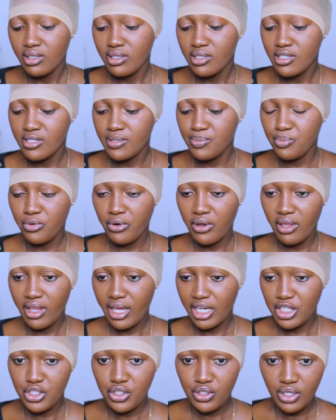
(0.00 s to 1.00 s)
spray
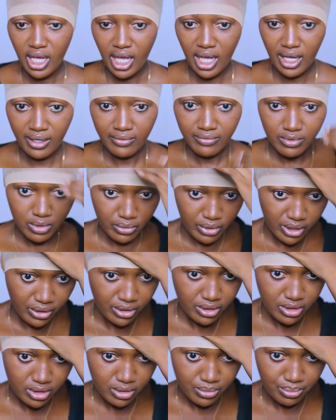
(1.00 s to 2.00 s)
that you have. So you're
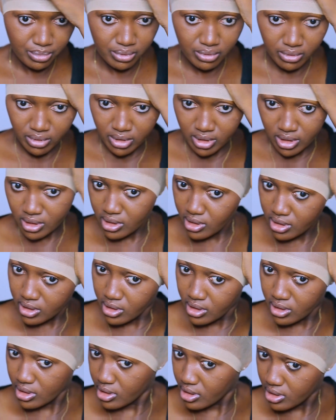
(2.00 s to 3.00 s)
going to put
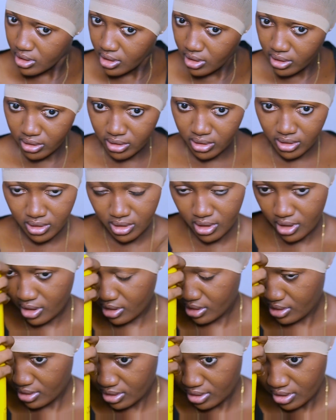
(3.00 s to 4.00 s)
this here.